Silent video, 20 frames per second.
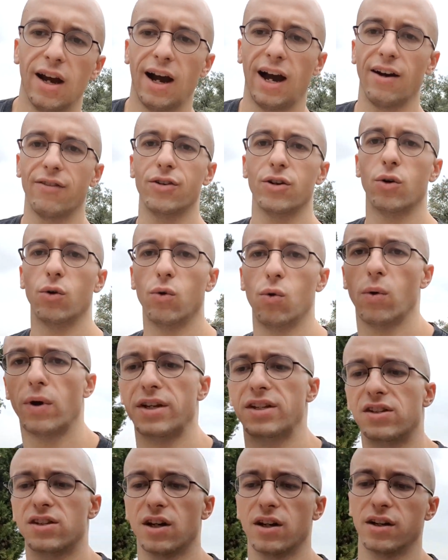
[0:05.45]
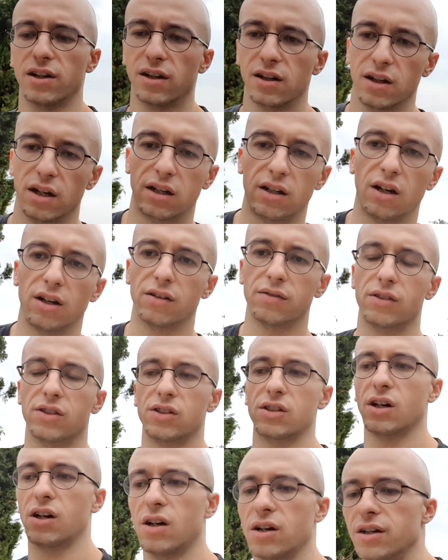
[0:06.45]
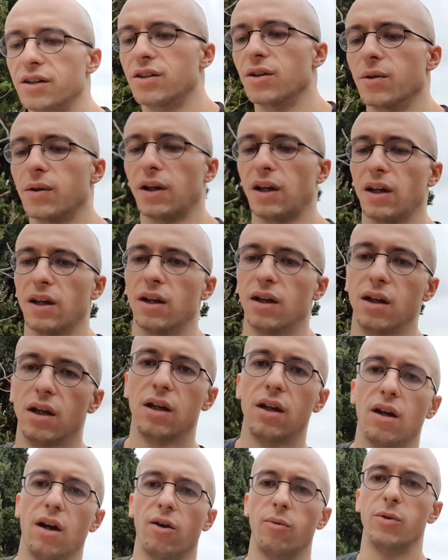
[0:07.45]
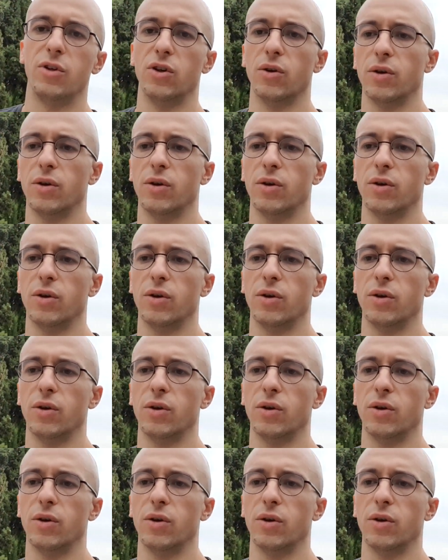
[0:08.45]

I haven't always done it. I kind of started doing it. I've been